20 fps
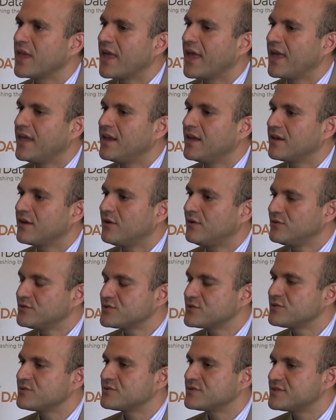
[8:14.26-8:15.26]
And I
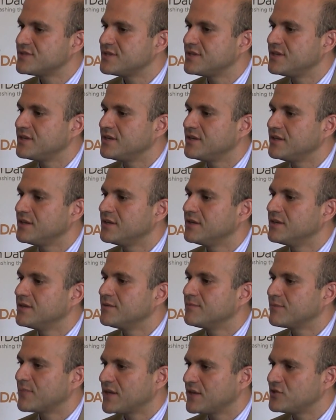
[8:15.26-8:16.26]
also see
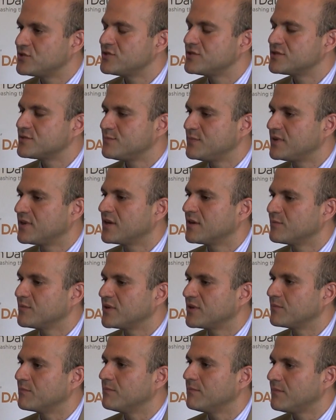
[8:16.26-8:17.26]
patients
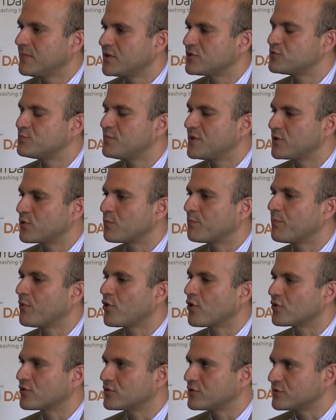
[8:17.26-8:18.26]
becoming much better
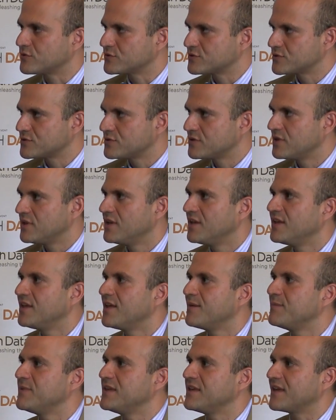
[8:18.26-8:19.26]
partners,
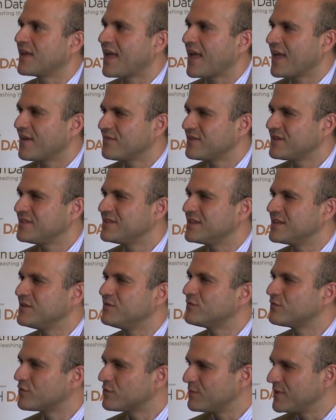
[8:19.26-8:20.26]
having the
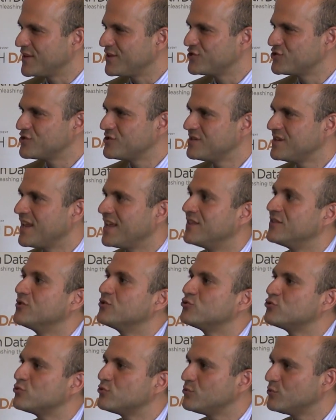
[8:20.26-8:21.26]
information and
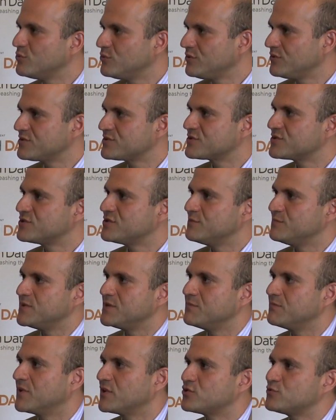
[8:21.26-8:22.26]
the tools to
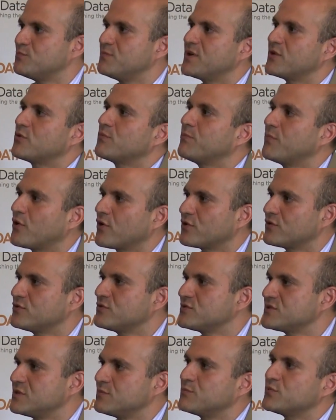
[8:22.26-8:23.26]
be much better
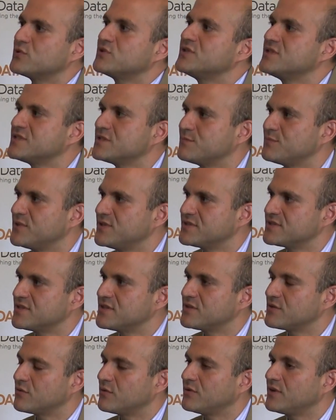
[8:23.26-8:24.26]
partners and participants
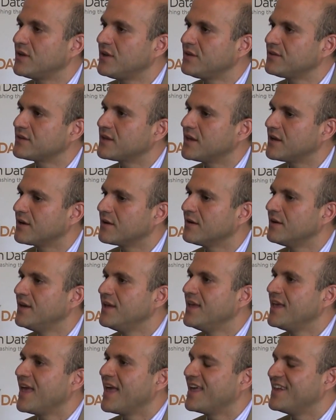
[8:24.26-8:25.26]
in their own healthcare,
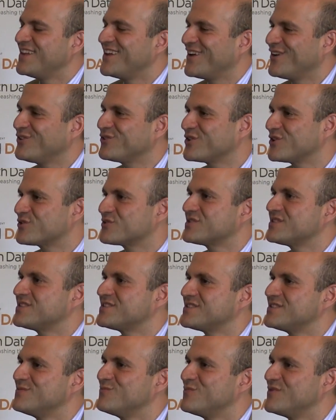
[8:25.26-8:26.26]
and a healthcare
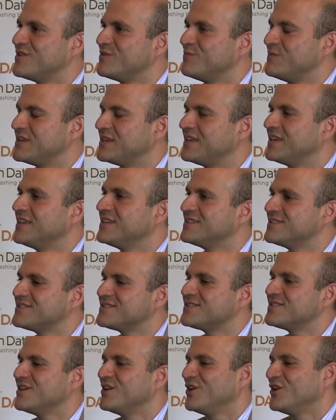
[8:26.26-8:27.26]
system that
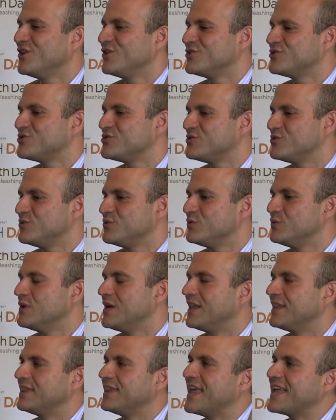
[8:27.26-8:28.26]
begins to
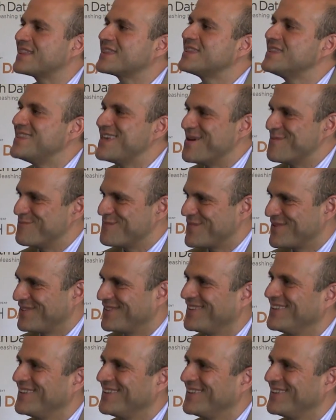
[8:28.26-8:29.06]
let them,